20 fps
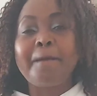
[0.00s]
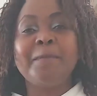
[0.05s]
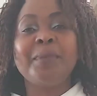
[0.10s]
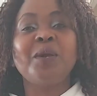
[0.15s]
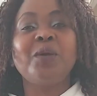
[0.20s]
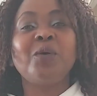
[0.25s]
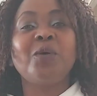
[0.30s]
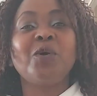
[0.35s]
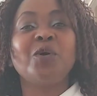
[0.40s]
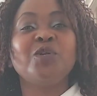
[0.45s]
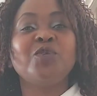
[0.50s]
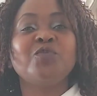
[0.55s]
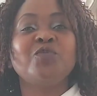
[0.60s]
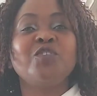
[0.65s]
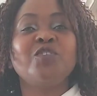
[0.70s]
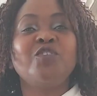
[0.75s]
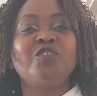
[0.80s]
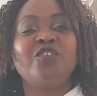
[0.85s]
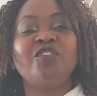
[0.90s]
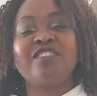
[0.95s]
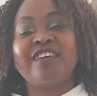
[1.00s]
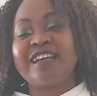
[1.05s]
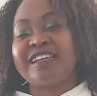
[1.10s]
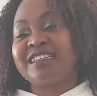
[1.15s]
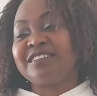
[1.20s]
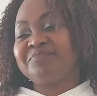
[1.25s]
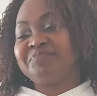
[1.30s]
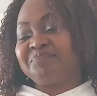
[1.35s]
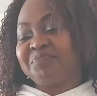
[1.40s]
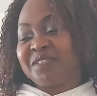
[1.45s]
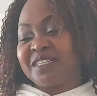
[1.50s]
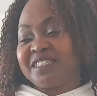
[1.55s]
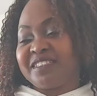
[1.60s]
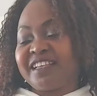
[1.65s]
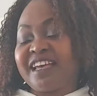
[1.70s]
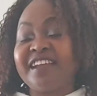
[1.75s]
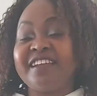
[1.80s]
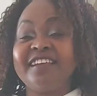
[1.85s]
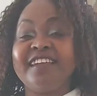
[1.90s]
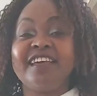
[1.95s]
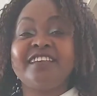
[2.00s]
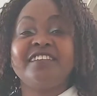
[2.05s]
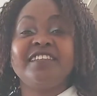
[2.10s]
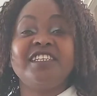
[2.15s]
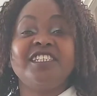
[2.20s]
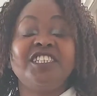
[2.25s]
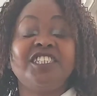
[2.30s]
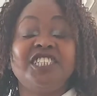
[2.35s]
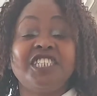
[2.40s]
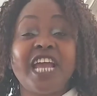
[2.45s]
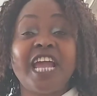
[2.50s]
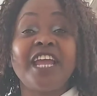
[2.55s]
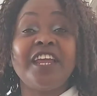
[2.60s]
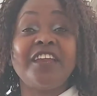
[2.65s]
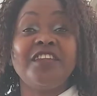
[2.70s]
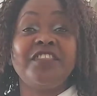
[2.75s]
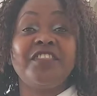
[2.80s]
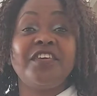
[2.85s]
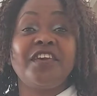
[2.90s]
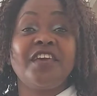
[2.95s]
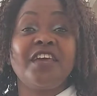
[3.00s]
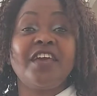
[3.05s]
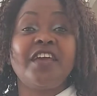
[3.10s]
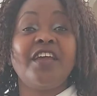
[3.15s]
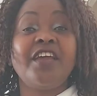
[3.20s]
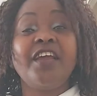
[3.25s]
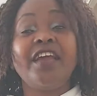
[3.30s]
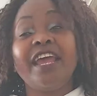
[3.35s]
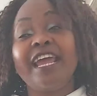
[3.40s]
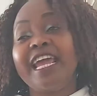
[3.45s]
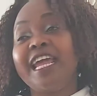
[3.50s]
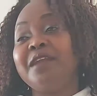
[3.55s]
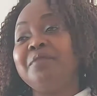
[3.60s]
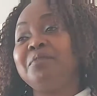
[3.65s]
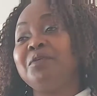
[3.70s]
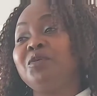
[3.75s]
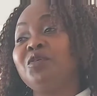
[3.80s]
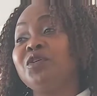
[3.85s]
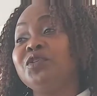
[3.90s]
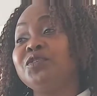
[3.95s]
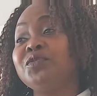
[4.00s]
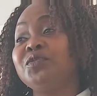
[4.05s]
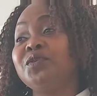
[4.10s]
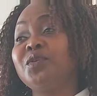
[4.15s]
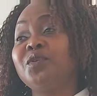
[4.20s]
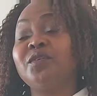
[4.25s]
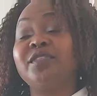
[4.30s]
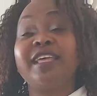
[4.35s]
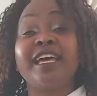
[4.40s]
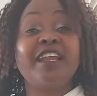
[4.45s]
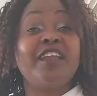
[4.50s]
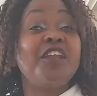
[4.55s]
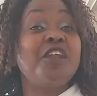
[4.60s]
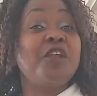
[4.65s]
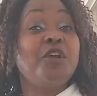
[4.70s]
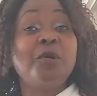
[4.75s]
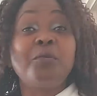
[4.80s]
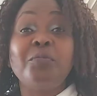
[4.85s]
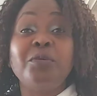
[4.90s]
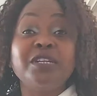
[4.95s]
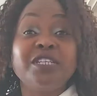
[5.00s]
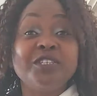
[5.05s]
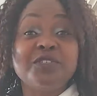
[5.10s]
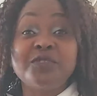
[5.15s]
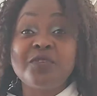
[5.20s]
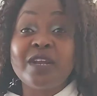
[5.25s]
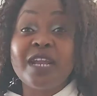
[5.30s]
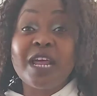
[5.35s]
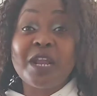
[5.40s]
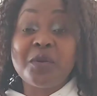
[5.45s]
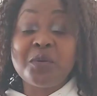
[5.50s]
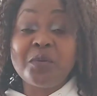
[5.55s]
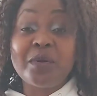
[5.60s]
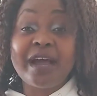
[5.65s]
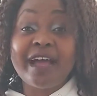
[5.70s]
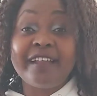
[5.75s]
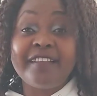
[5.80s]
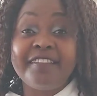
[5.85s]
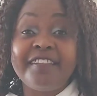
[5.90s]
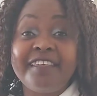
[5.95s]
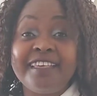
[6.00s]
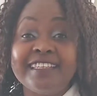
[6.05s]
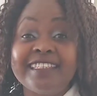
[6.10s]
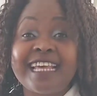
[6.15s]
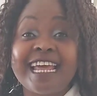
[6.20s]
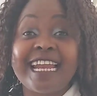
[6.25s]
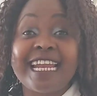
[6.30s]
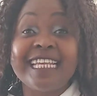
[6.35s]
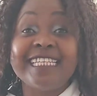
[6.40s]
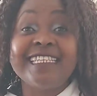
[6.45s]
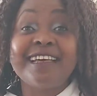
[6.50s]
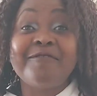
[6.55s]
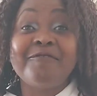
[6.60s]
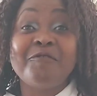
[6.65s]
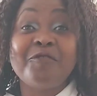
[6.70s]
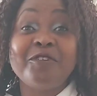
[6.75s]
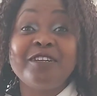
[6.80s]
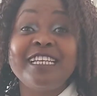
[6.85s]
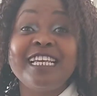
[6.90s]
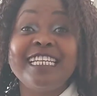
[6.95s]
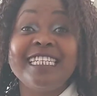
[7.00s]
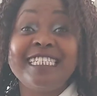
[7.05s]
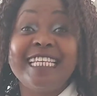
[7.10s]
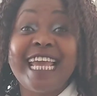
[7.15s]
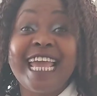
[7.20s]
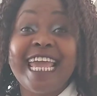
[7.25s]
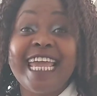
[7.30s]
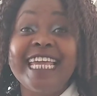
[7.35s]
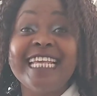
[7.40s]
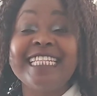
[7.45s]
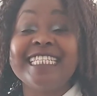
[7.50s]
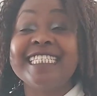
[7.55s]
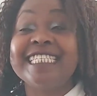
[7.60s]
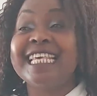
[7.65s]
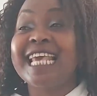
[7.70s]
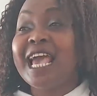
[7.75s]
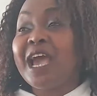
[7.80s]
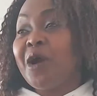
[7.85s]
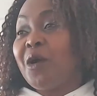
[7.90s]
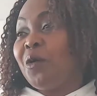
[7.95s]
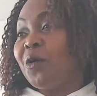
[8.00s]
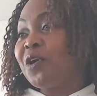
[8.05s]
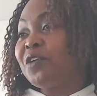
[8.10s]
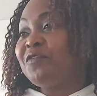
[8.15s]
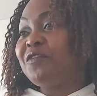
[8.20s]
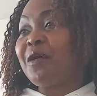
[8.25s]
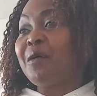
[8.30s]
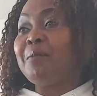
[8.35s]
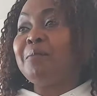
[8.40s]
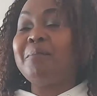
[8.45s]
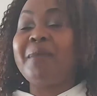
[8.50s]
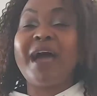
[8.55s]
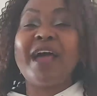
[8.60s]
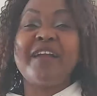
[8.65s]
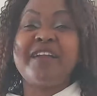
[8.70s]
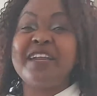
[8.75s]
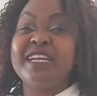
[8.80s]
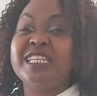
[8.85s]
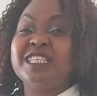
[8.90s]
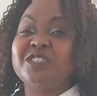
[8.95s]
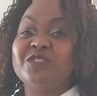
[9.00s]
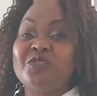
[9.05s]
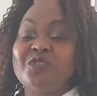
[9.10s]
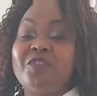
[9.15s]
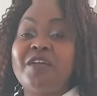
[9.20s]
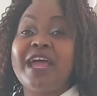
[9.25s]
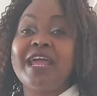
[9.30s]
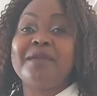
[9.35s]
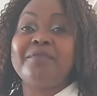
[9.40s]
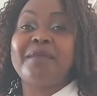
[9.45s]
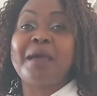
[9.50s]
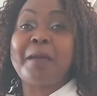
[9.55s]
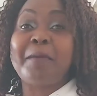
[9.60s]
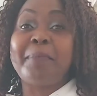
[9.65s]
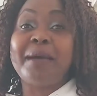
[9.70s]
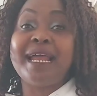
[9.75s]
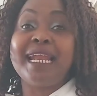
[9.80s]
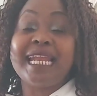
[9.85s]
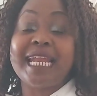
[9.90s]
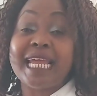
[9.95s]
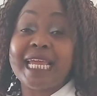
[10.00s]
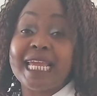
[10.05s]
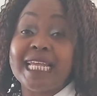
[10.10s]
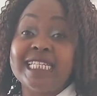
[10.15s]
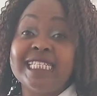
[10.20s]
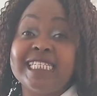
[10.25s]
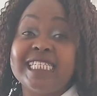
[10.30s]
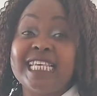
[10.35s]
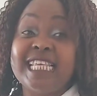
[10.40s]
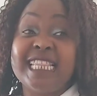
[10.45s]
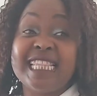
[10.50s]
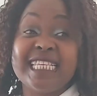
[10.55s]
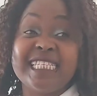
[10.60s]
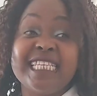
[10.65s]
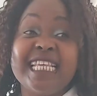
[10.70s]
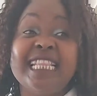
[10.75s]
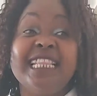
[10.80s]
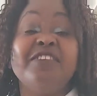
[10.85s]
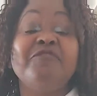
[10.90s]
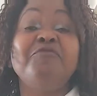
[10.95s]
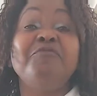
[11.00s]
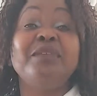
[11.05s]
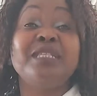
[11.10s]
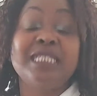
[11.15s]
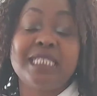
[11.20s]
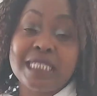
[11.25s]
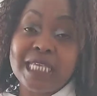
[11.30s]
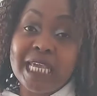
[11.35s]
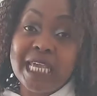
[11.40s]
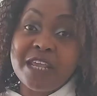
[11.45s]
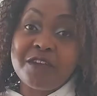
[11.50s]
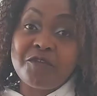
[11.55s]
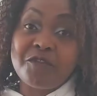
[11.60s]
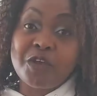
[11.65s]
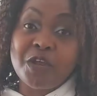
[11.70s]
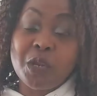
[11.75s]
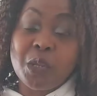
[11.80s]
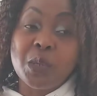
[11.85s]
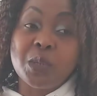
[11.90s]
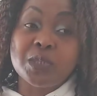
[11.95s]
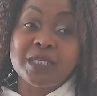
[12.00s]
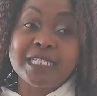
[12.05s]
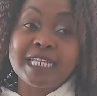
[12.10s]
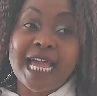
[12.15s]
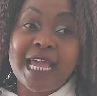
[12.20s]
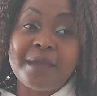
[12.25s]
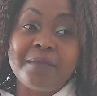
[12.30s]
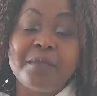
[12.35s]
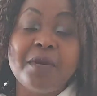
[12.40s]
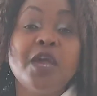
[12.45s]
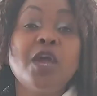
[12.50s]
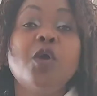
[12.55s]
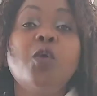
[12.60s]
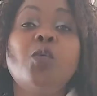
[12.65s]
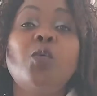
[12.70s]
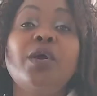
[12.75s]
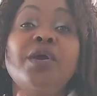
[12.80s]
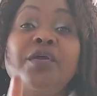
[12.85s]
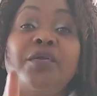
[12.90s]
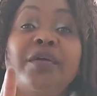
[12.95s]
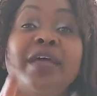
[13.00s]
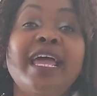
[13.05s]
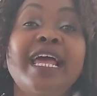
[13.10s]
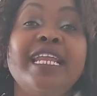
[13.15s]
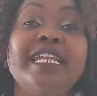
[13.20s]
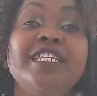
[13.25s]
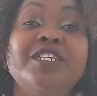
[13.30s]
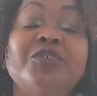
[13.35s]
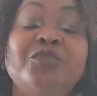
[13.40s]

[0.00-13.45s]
Because we know that the sun doesn't shine there, and because we know that nobody's gonna look at this unless I've got a date, or if I'm married, it's all right, my partner can see this and they've been seeing it for a long time. We rarely